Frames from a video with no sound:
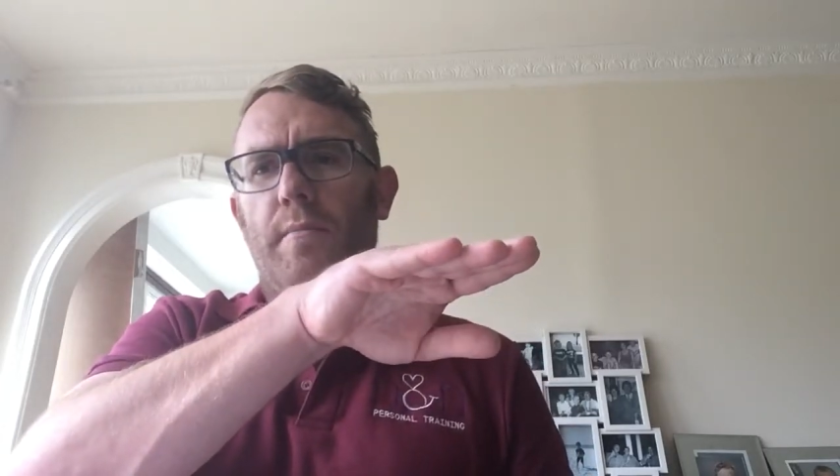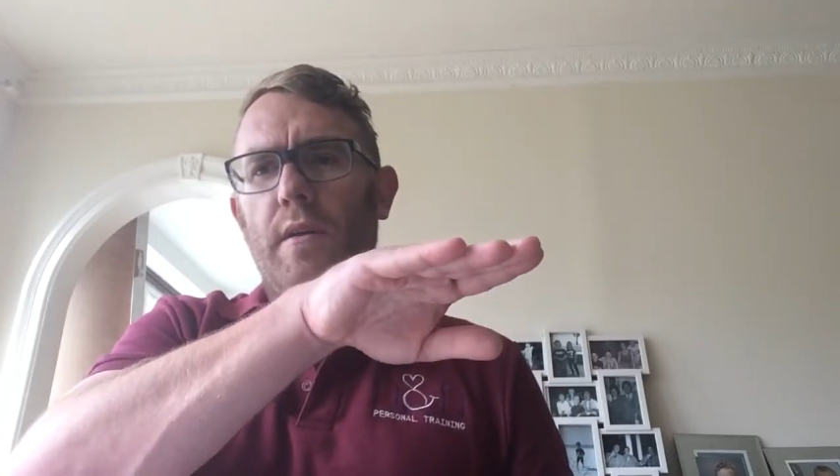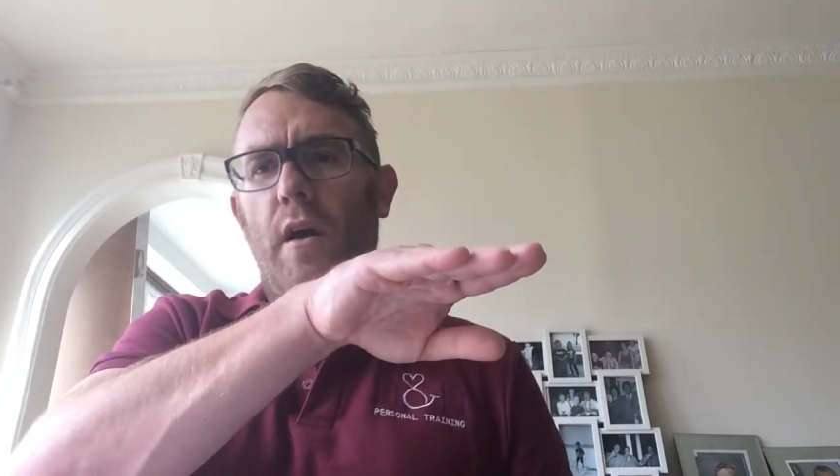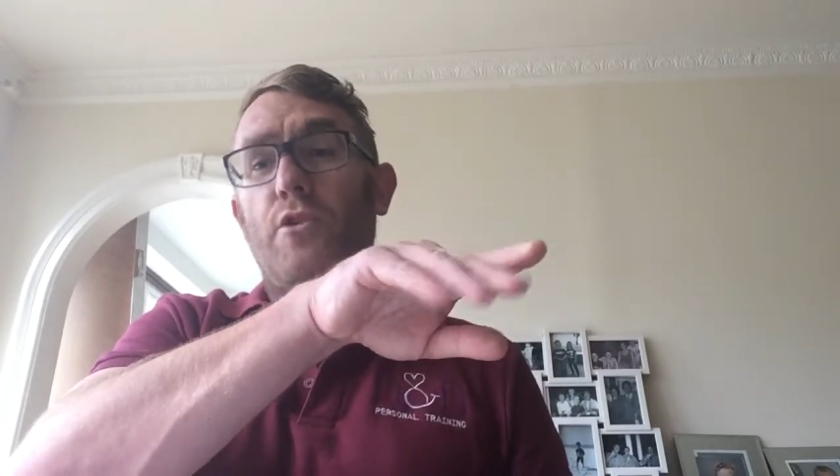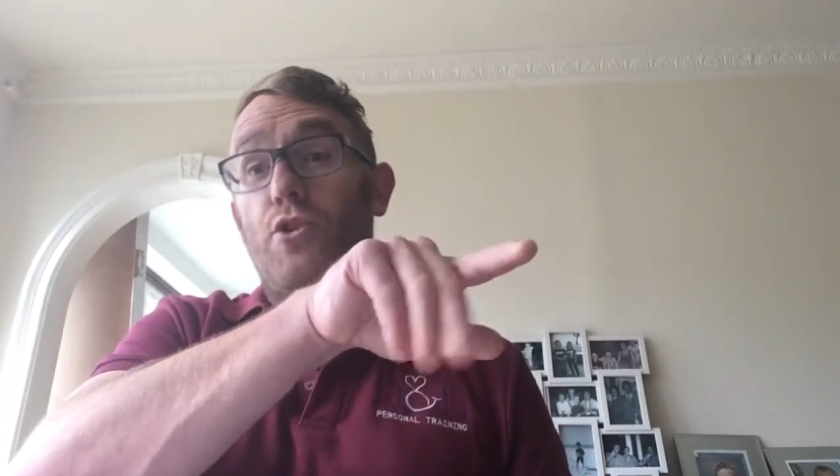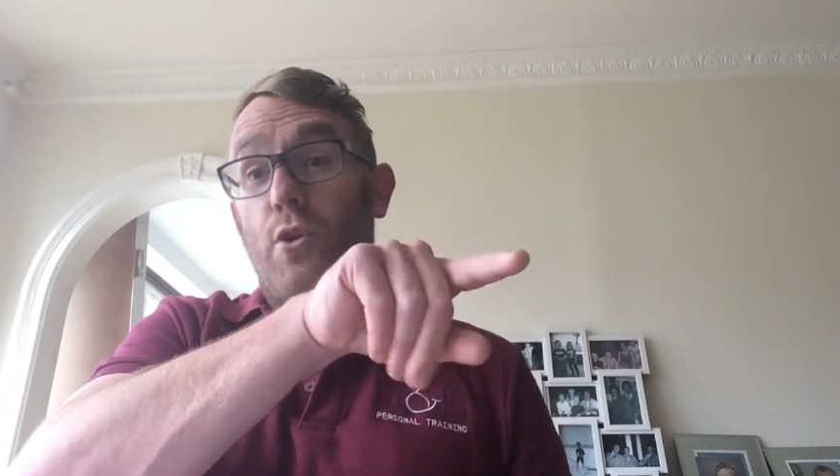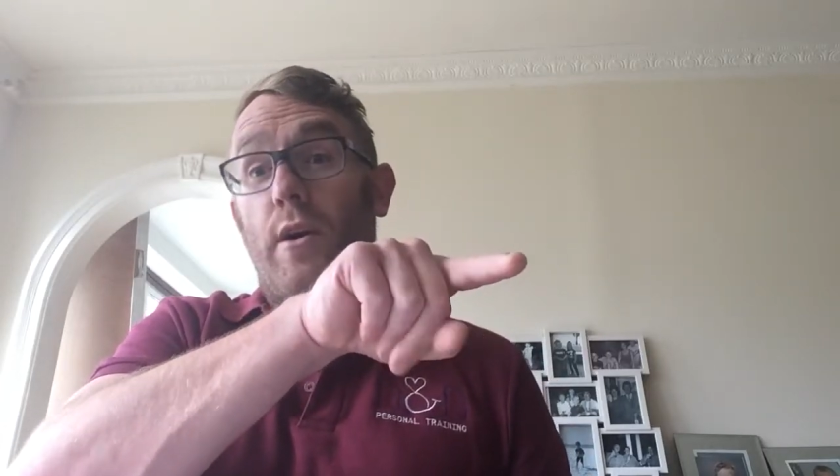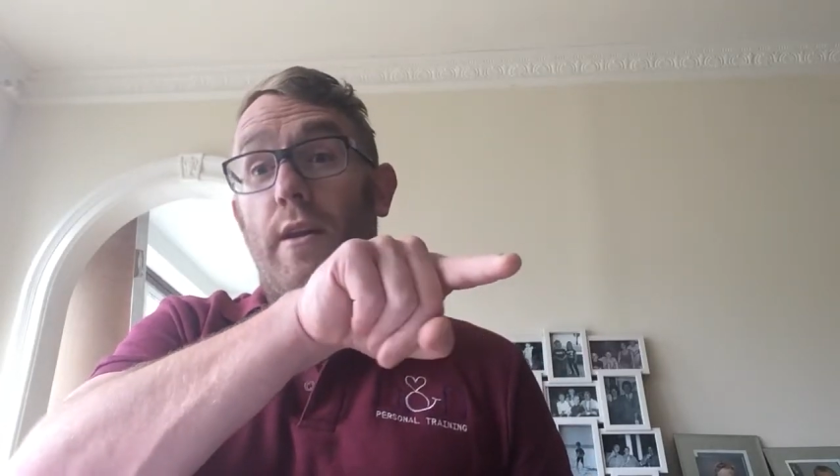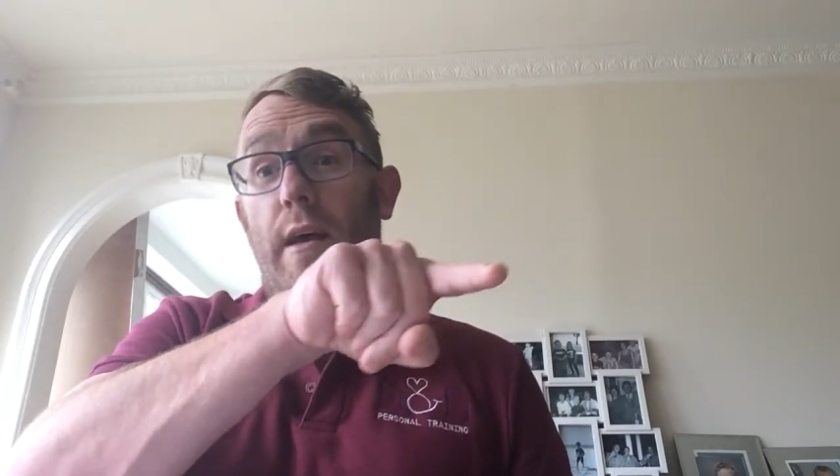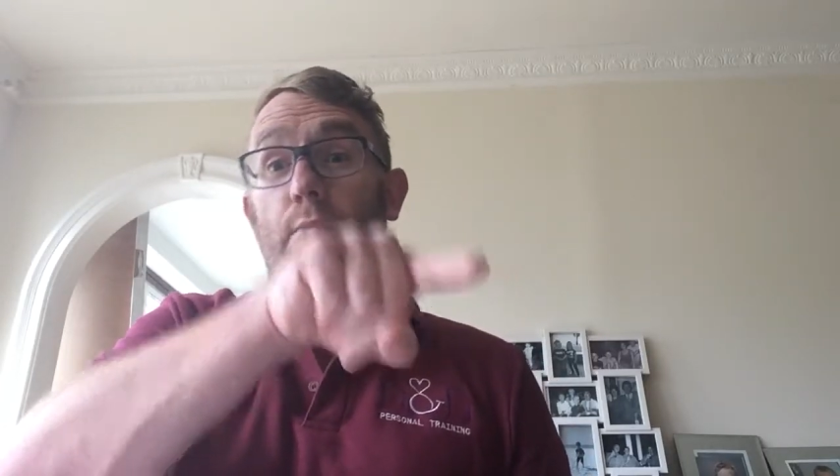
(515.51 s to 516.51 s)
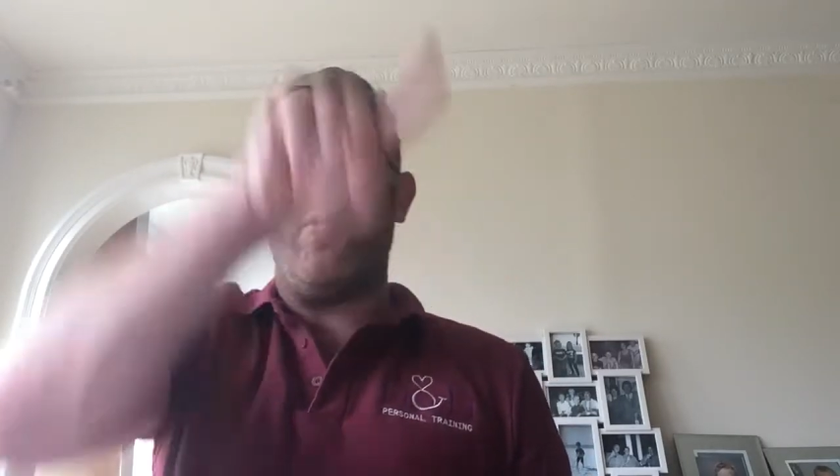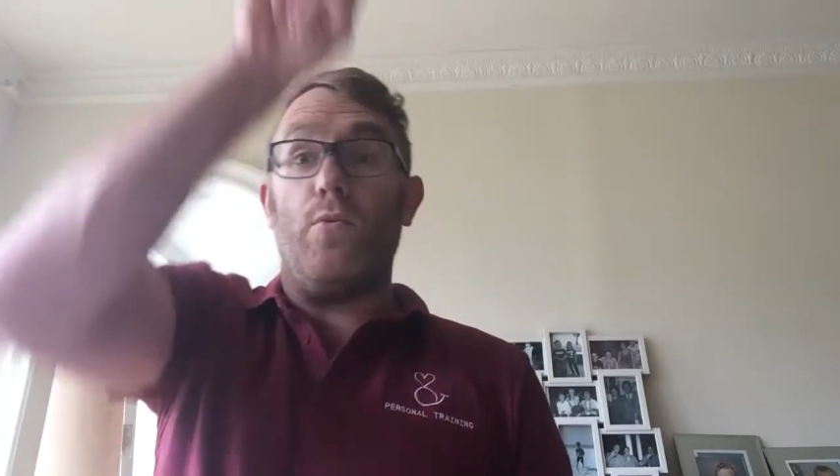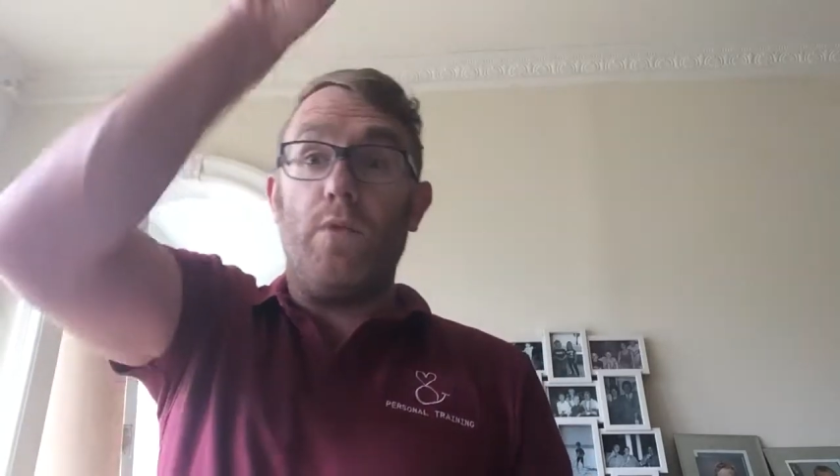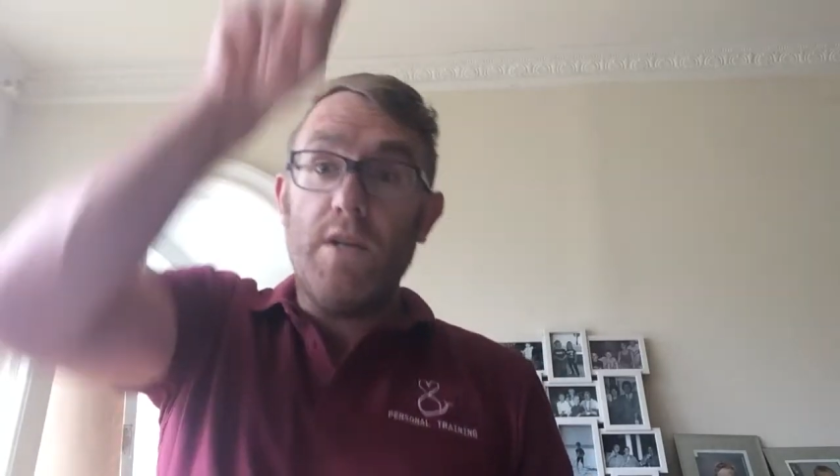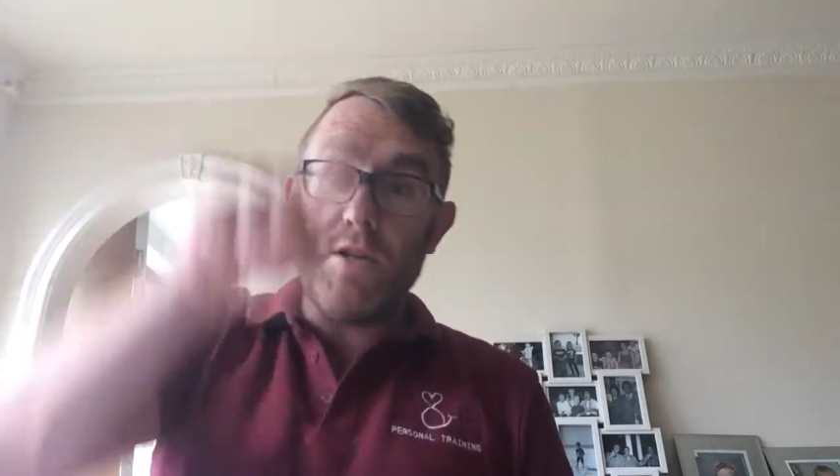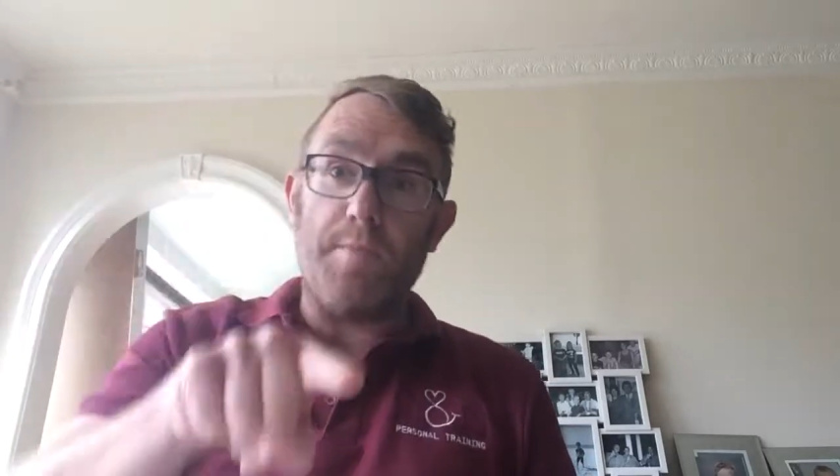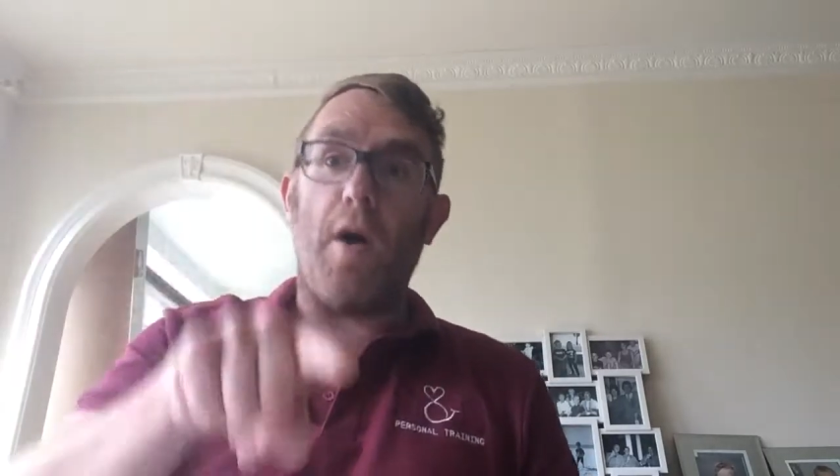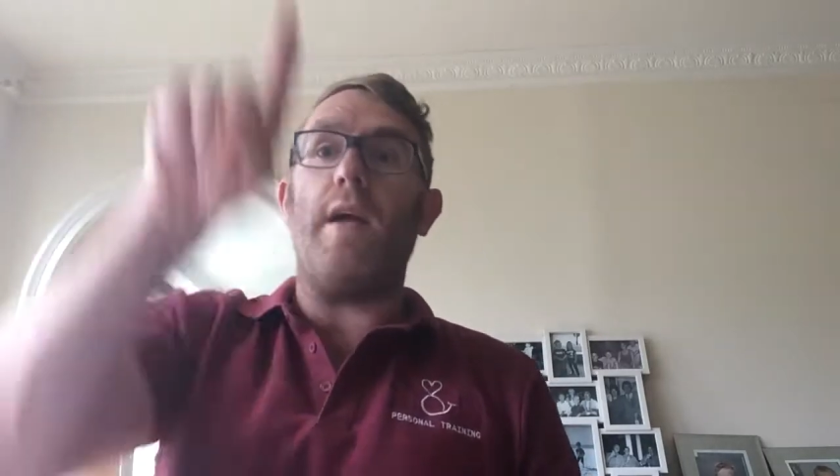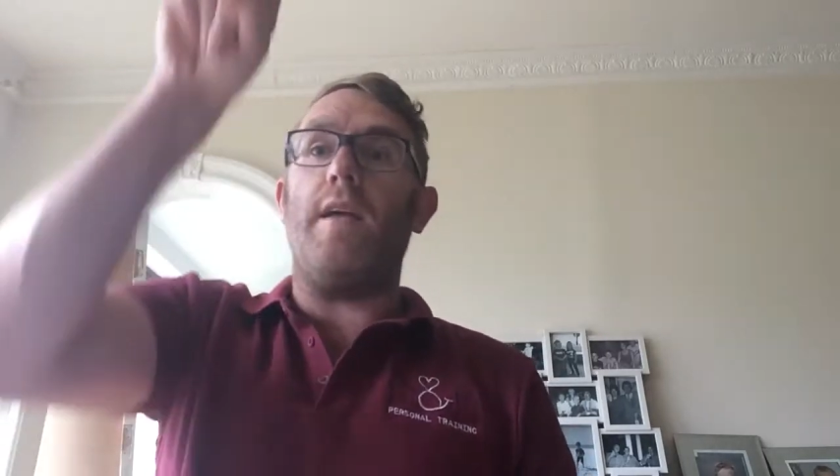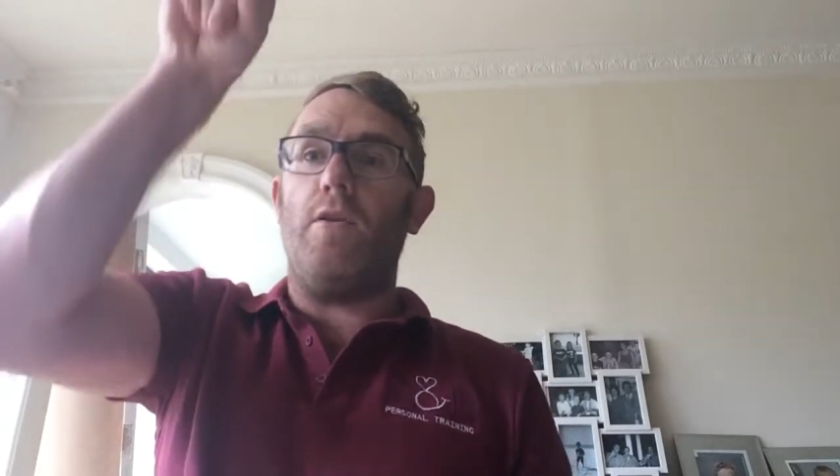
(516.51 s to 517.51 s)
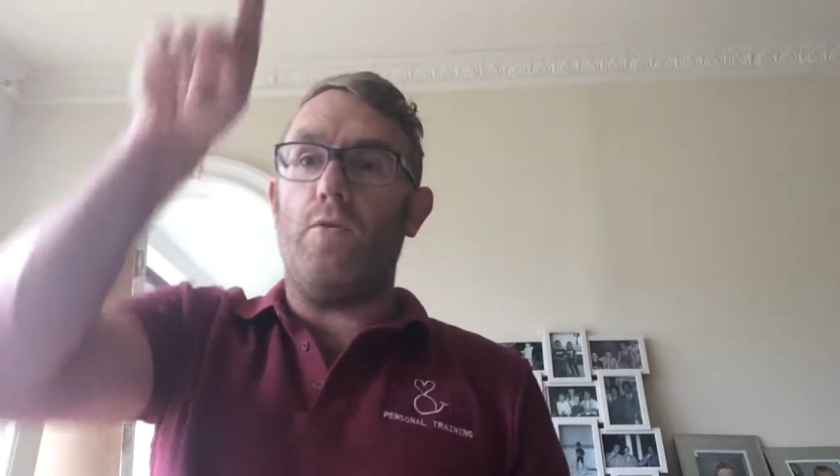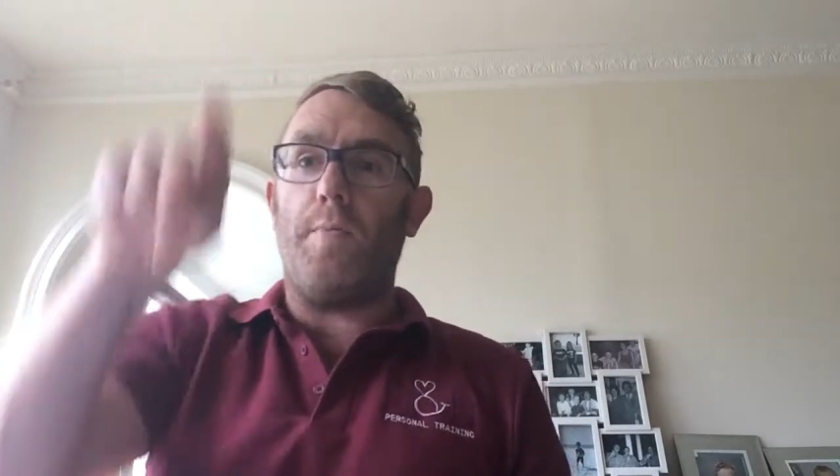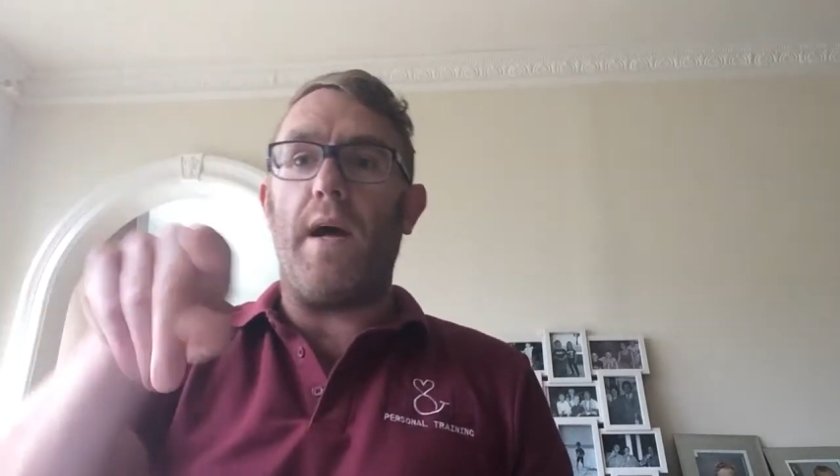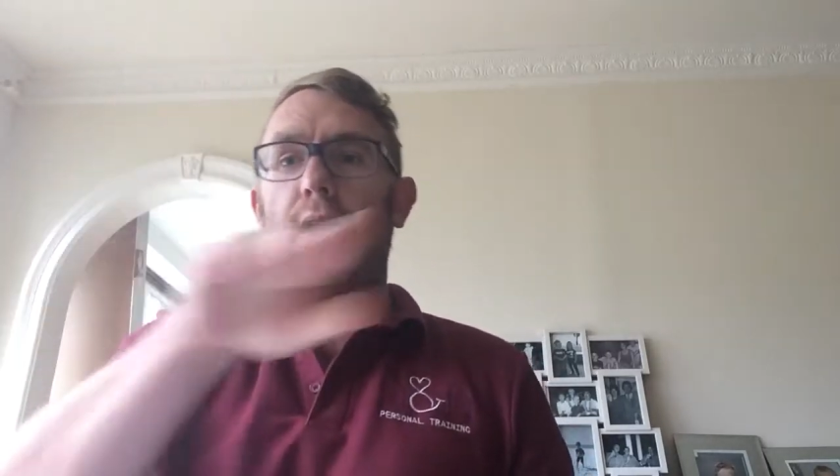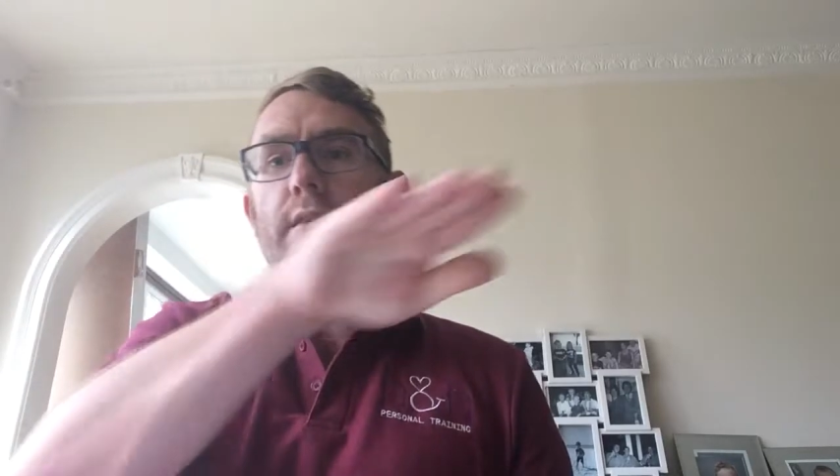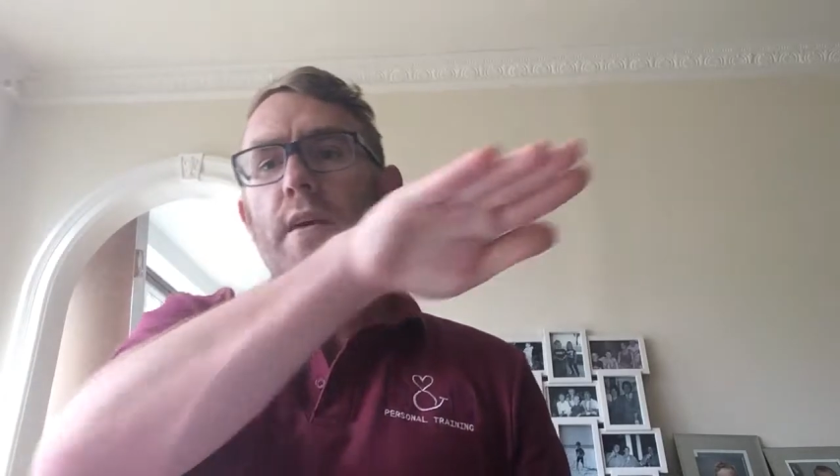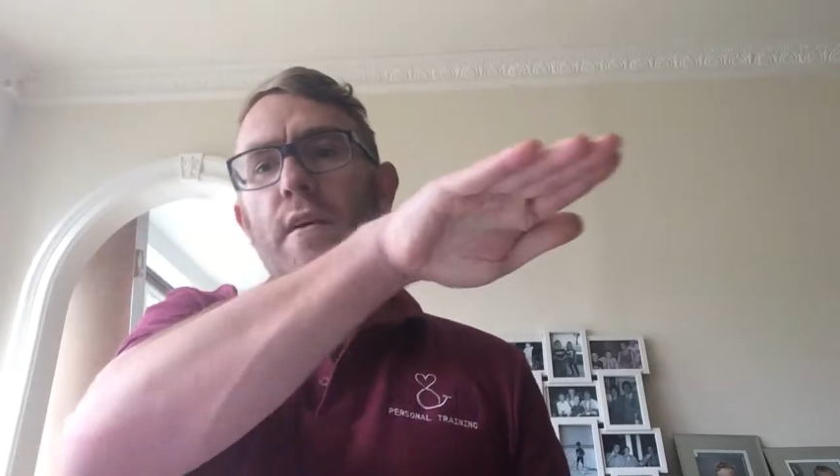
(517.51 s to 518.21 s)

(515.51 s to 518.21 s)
like sugar, that will spike in your blood,